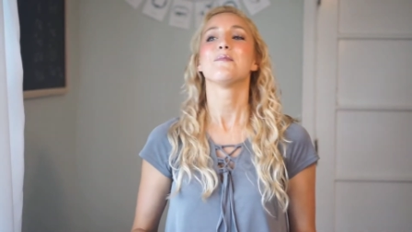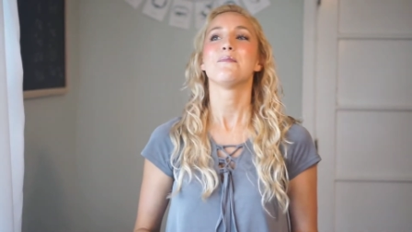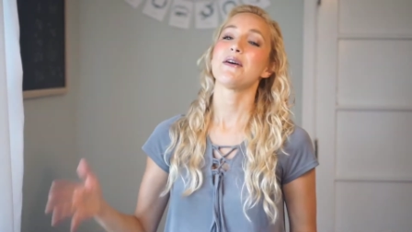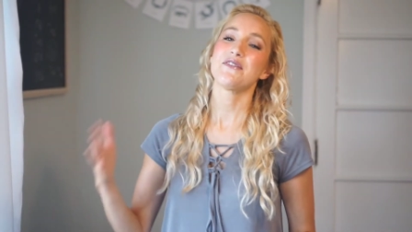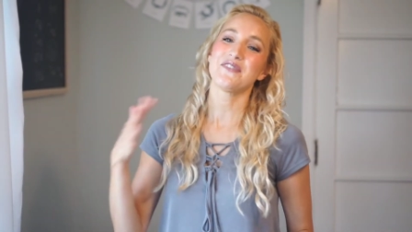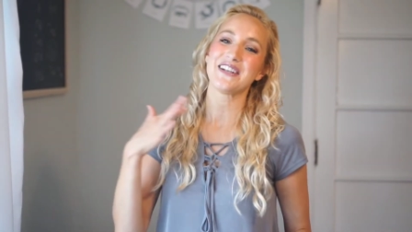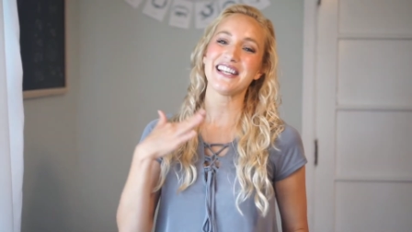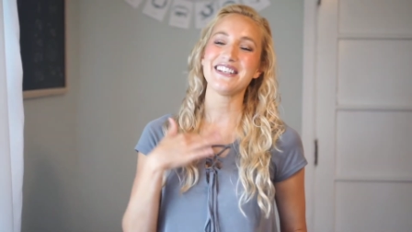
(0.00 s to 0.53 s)

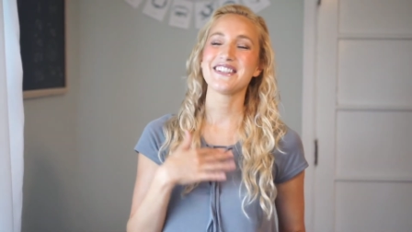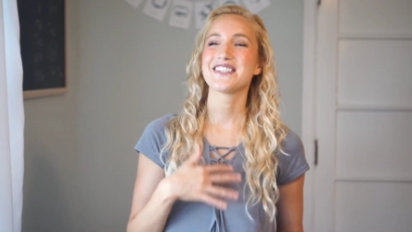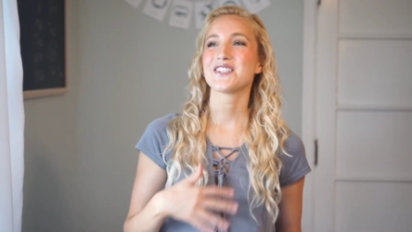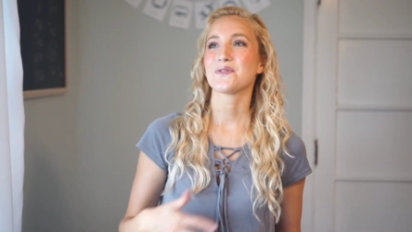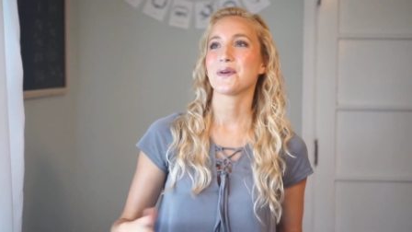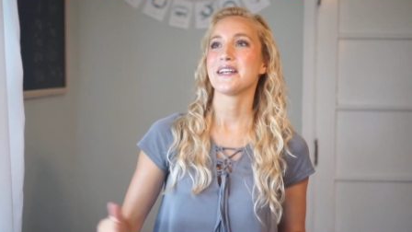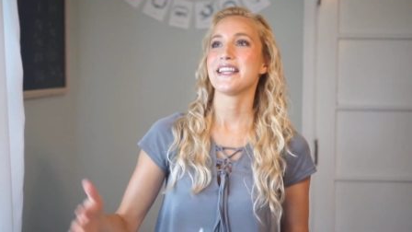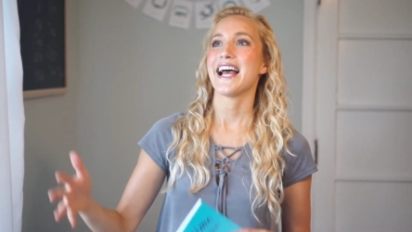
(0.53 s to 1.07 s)
But reading a
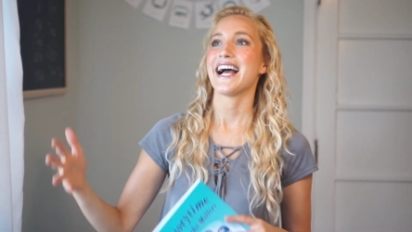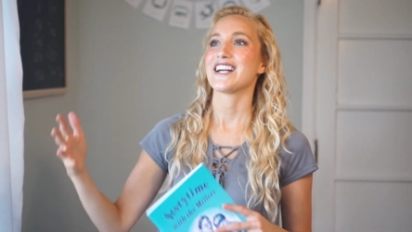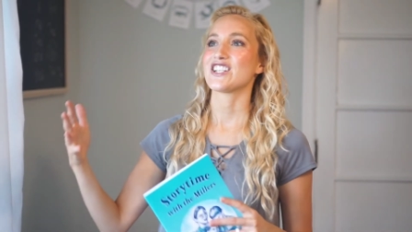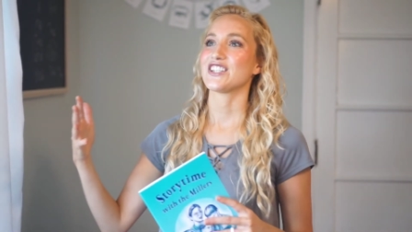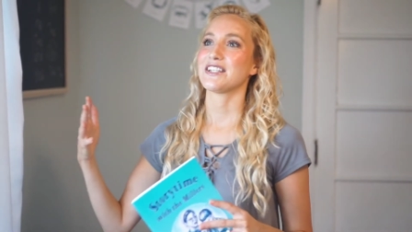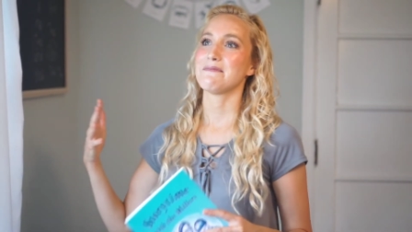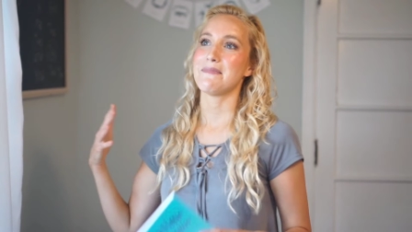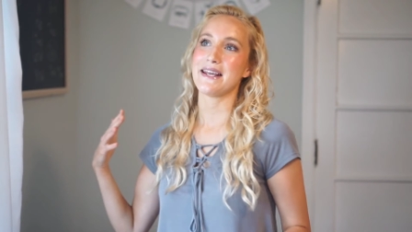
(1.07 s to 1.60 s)
story that
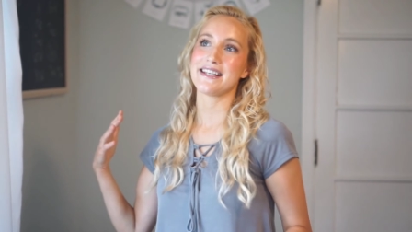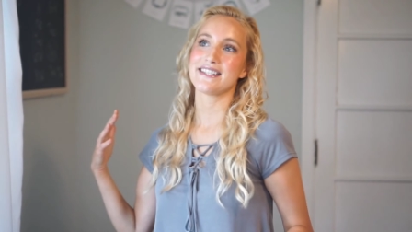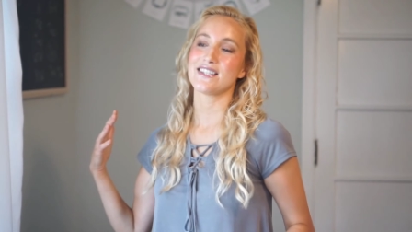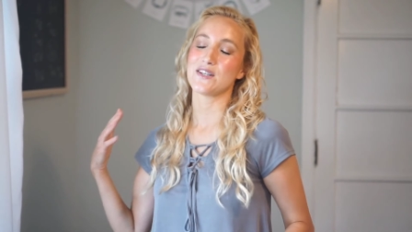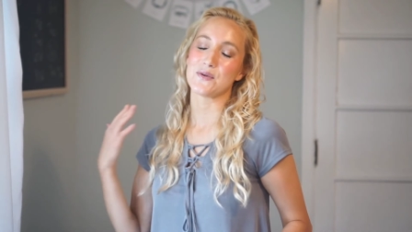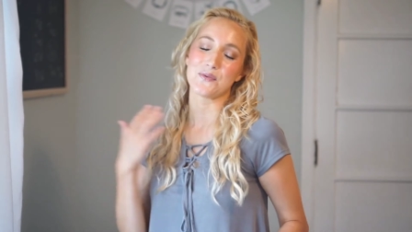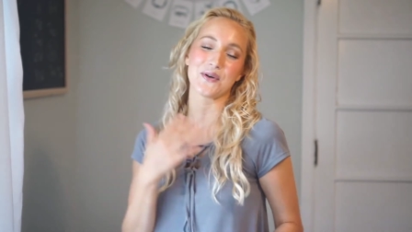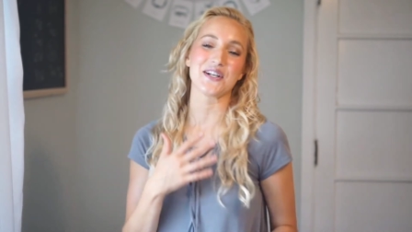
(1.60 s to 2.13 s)
actually makes
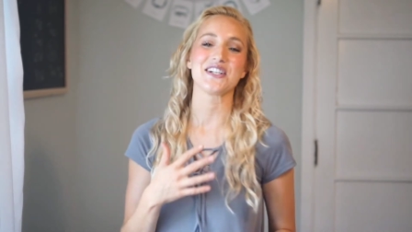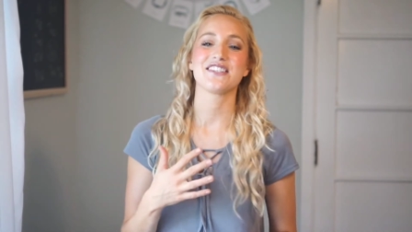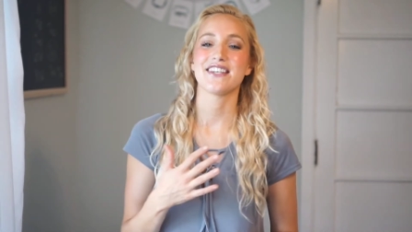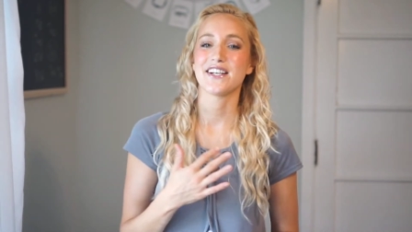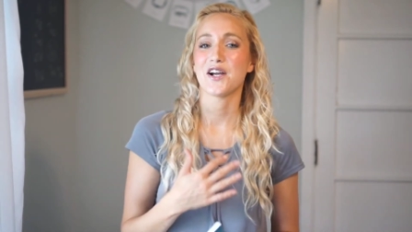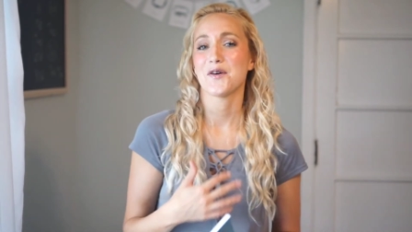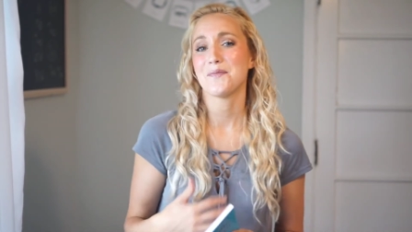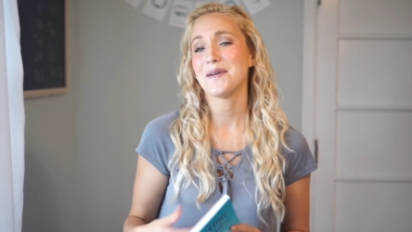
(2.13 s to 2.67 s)
the words
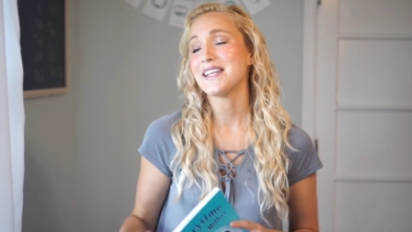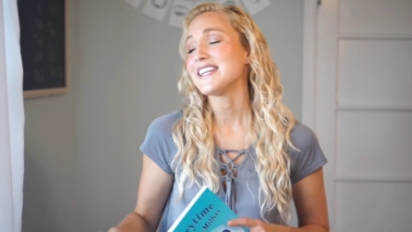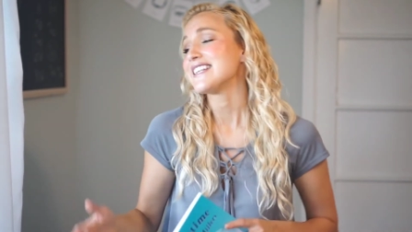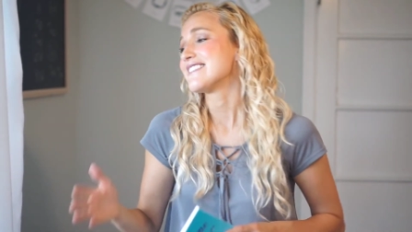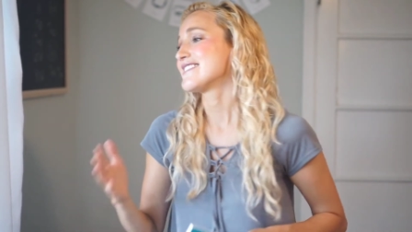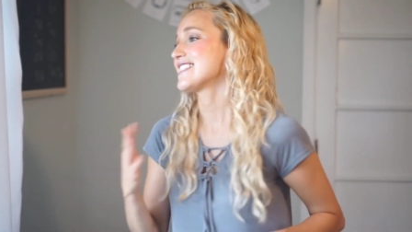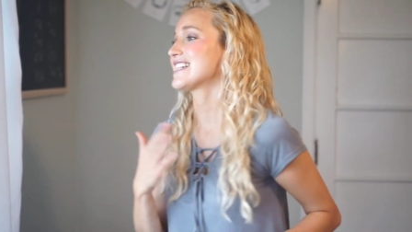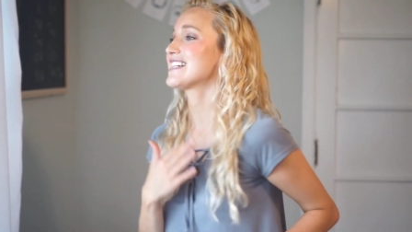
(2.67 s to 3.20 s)

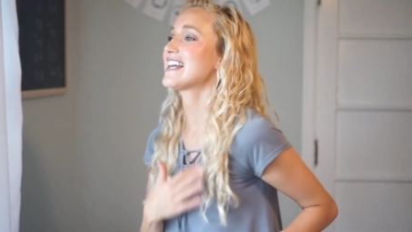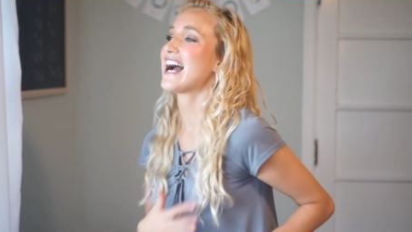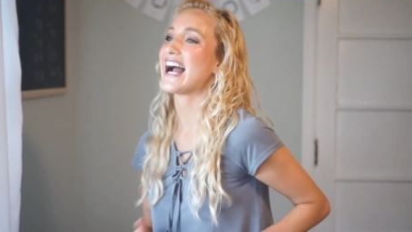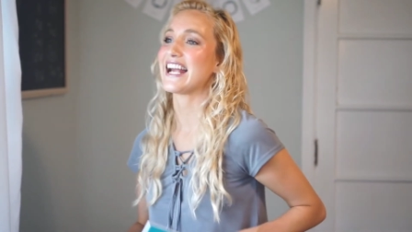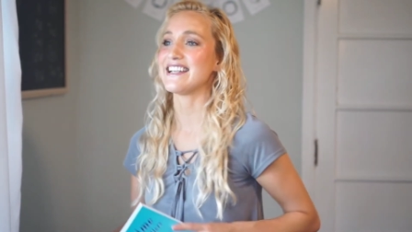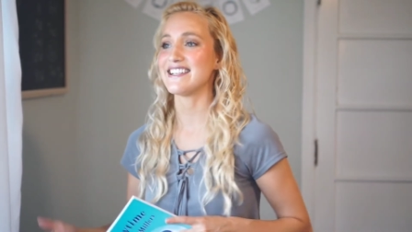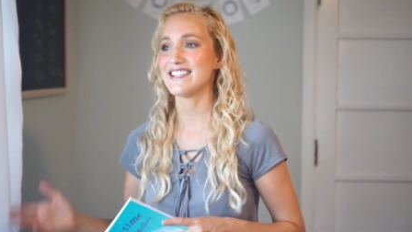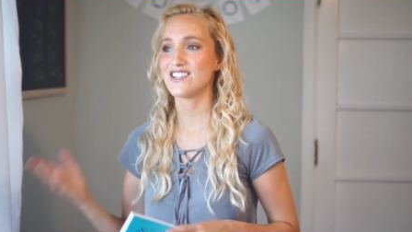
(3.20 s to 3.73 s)
obedience and
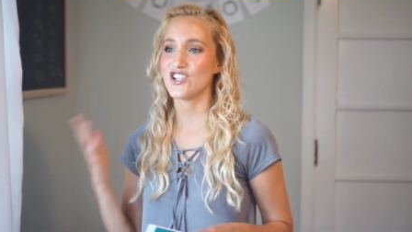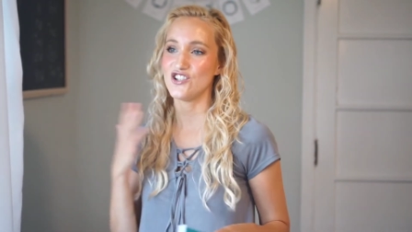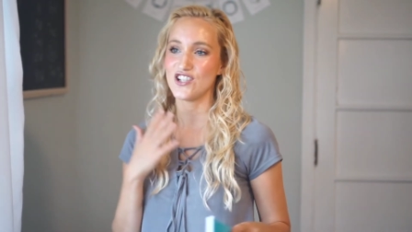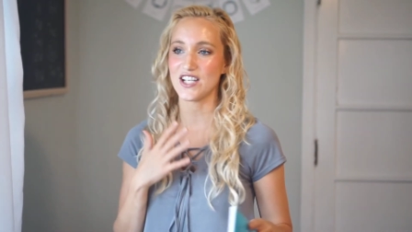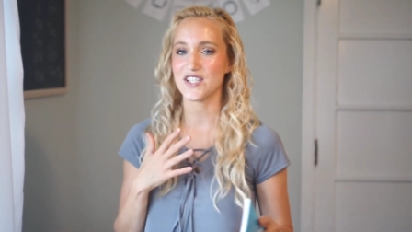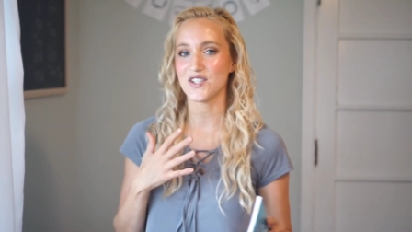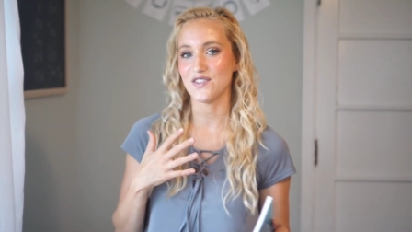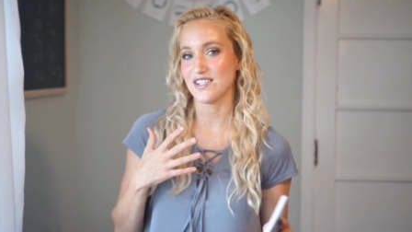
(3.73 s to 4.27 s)
kindness and
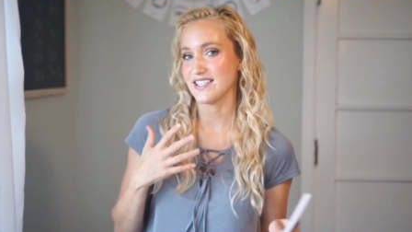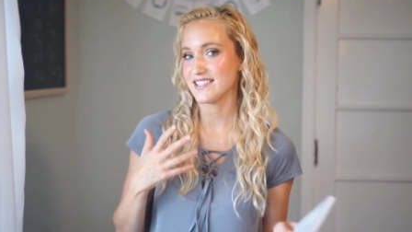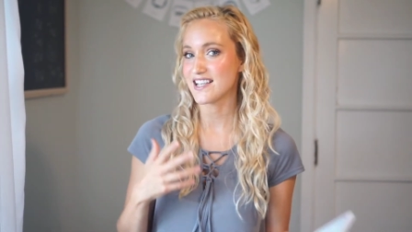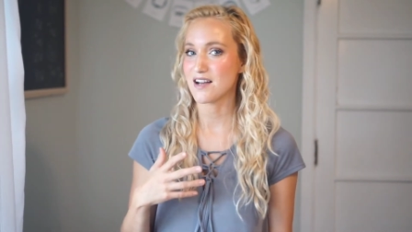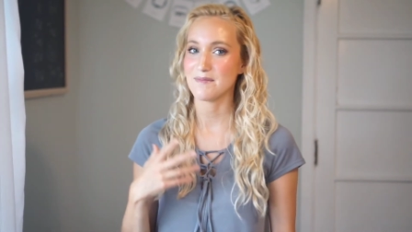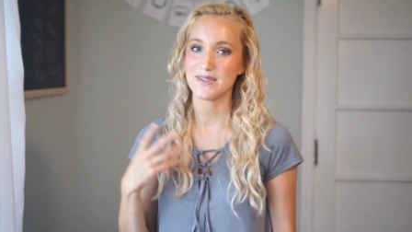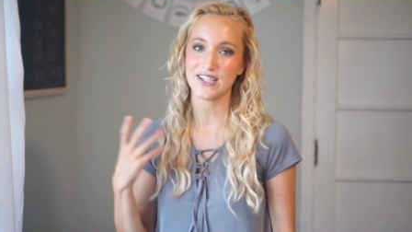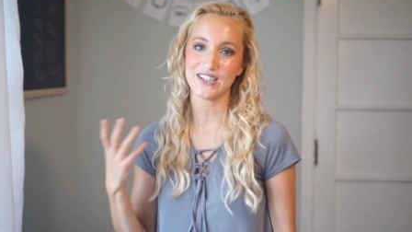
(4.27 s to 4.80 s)

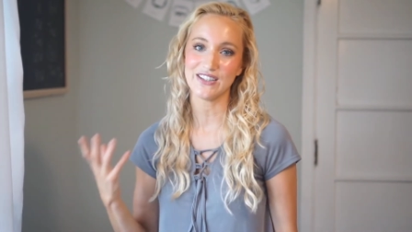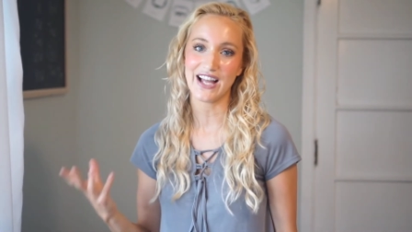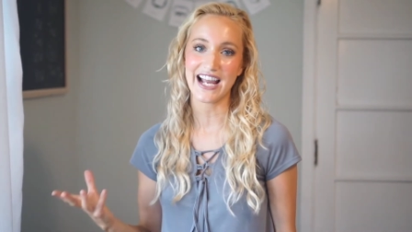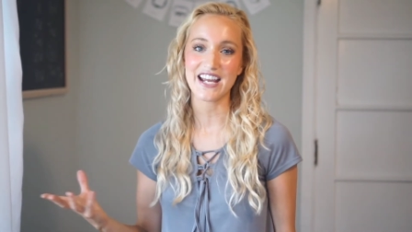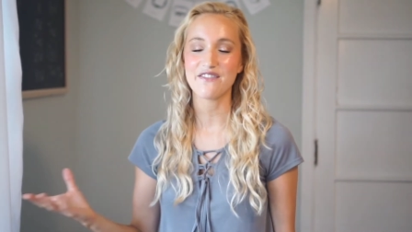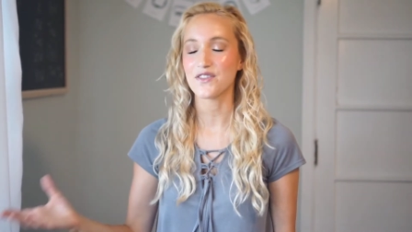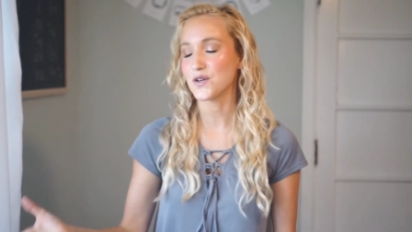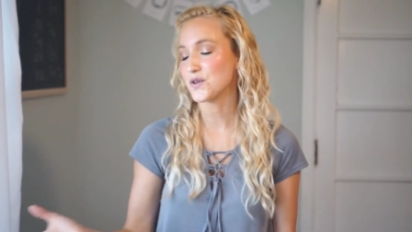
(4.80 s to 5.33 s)
gentleness come to
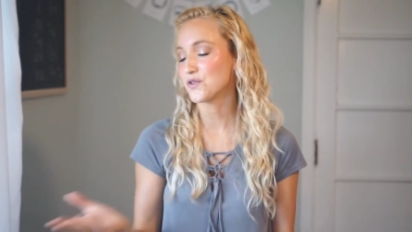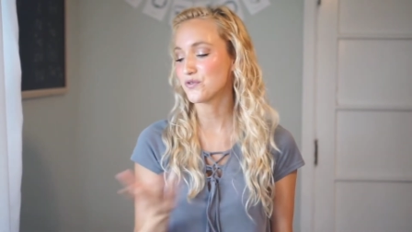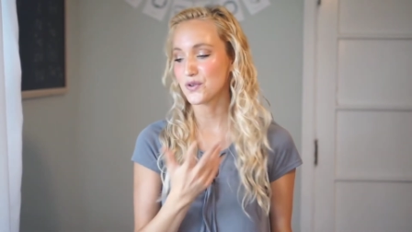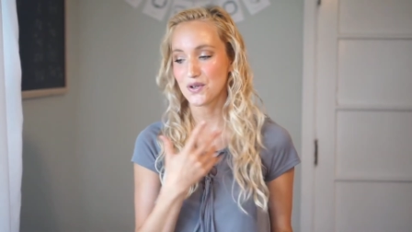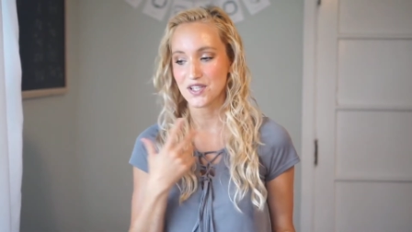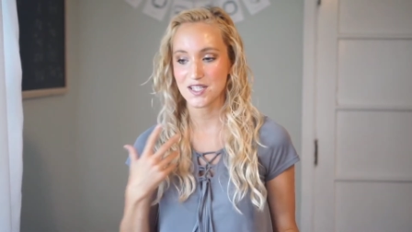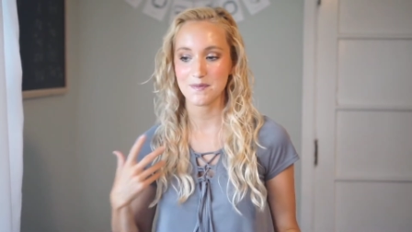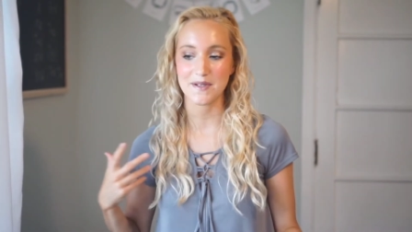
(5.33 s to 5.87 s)
life, the whole
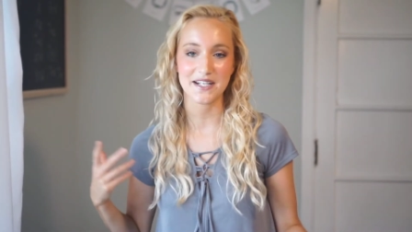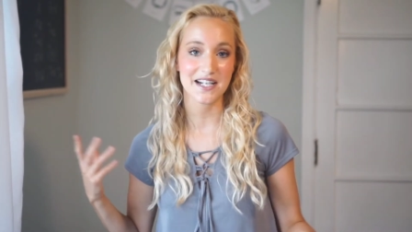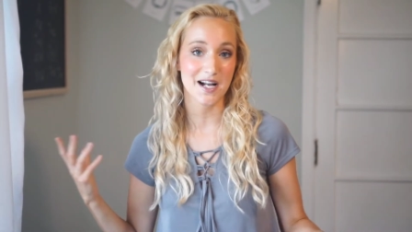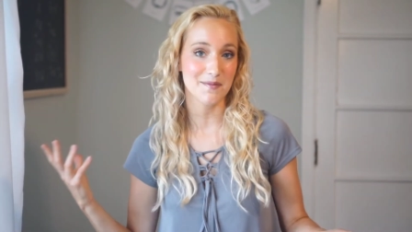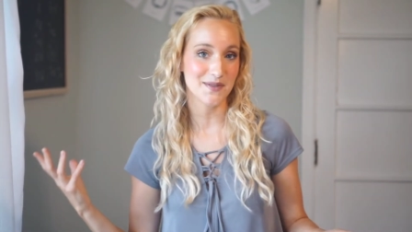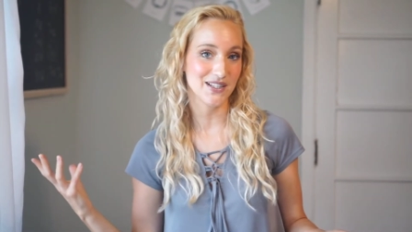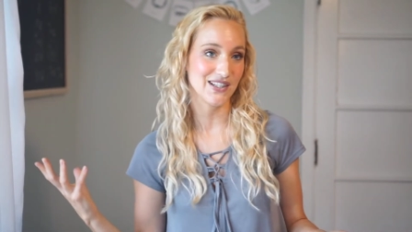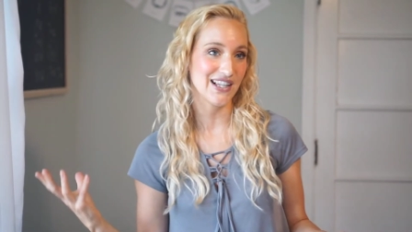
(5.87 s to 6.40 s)
fruit of the Spirit
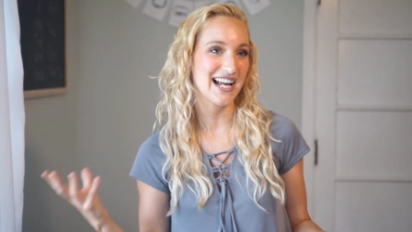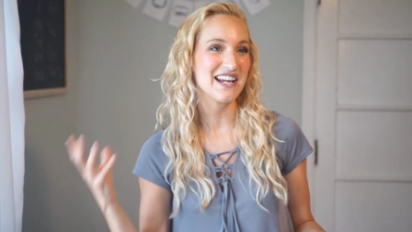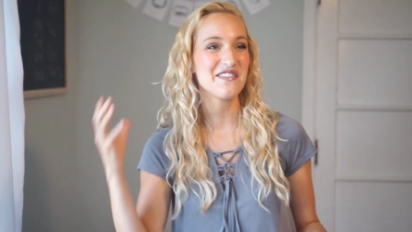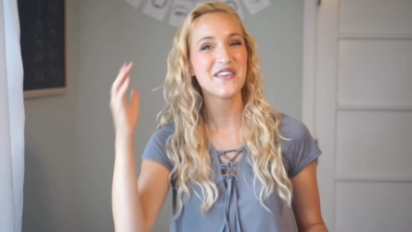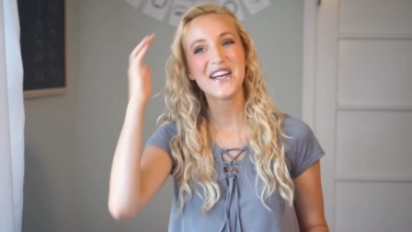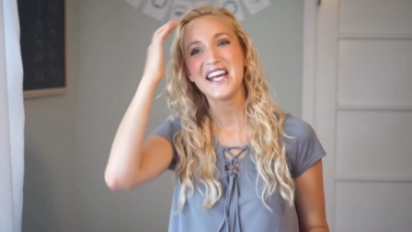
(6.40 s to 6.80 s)
come to life,